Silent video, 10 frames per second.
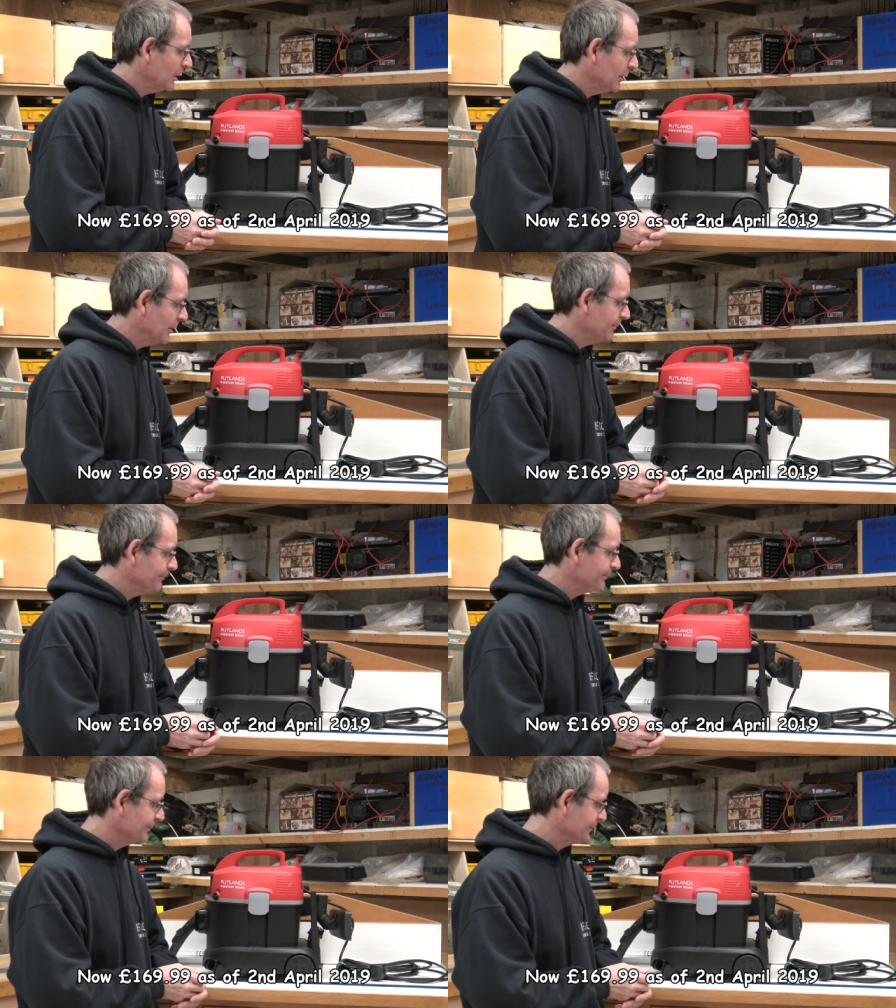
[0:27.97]

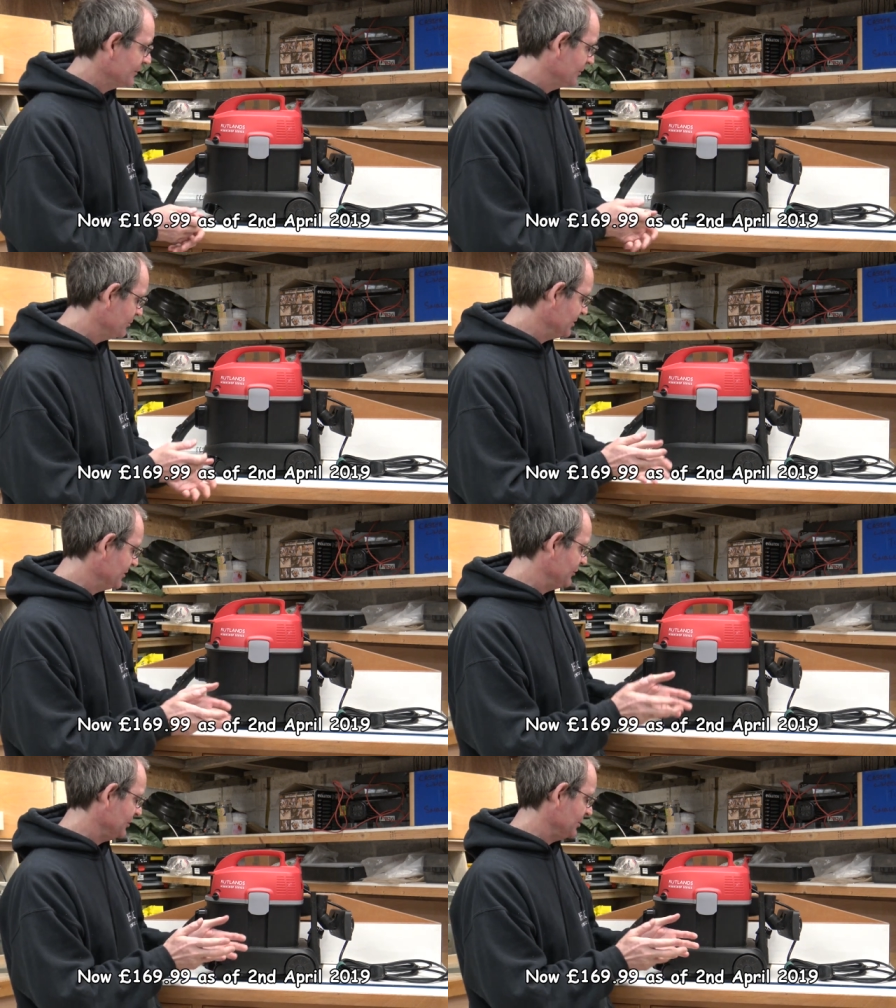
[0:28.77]
Um,
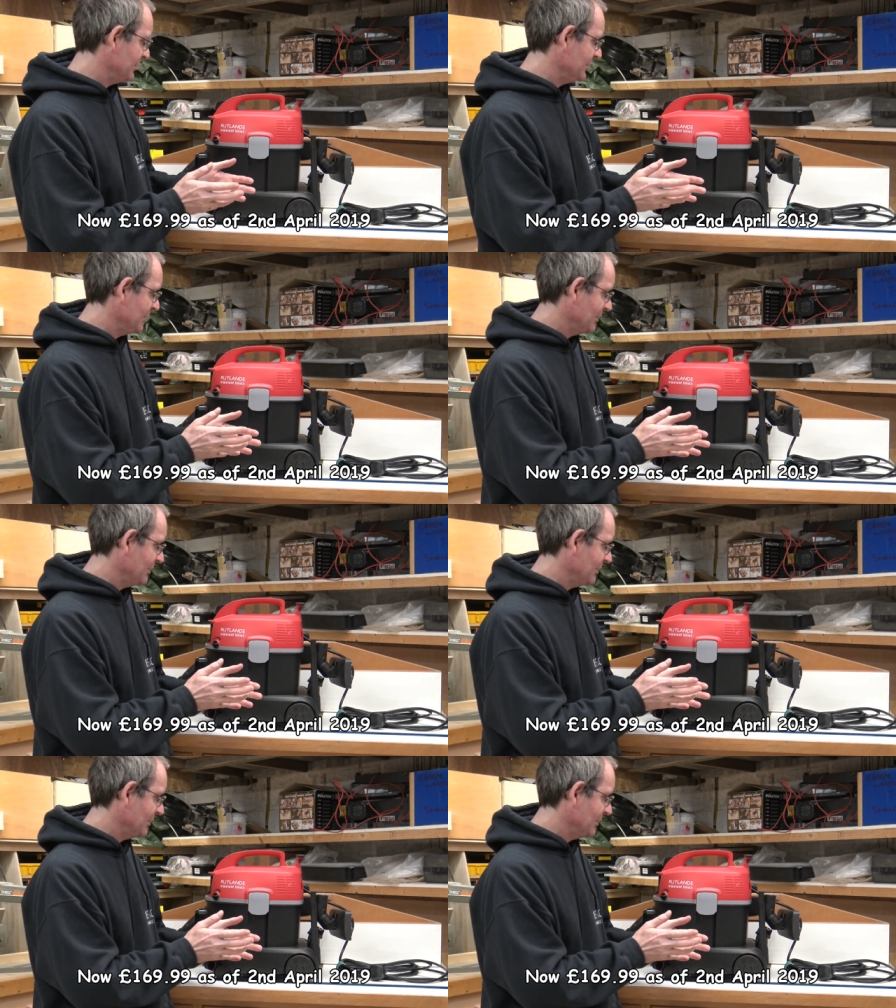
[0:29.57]
but uh,